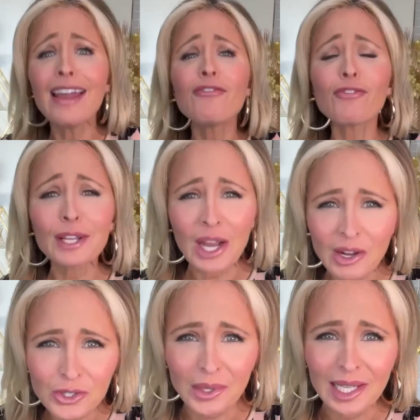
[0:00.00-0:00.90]
Every
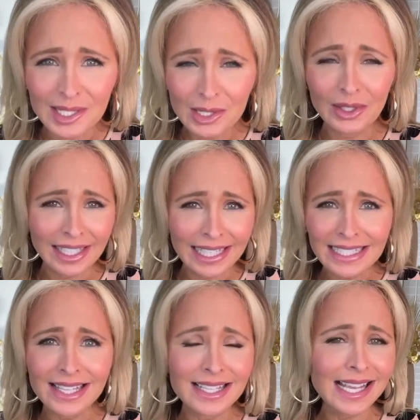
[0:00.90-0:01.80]
country is looking
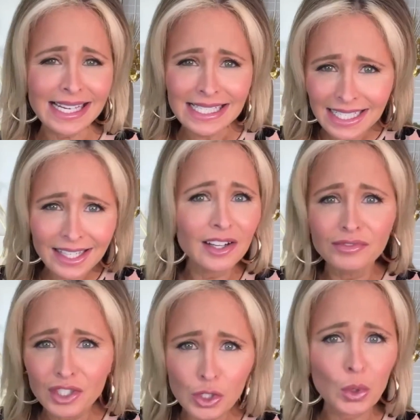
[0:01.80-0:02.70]
into this idea
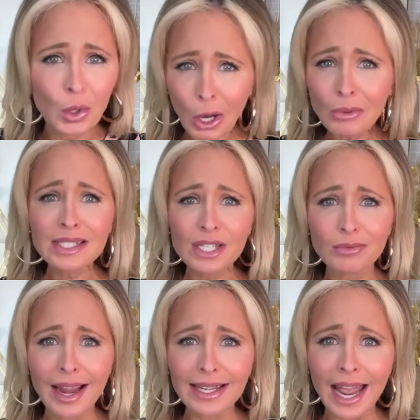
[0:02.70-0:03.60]
of digital currency
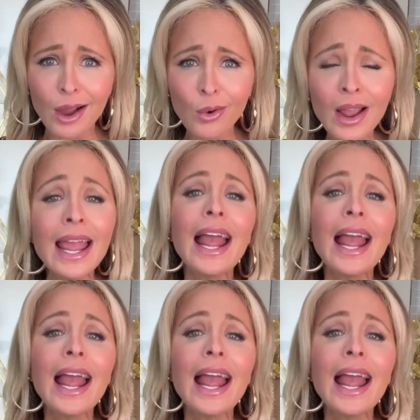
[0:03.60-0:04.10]
right now,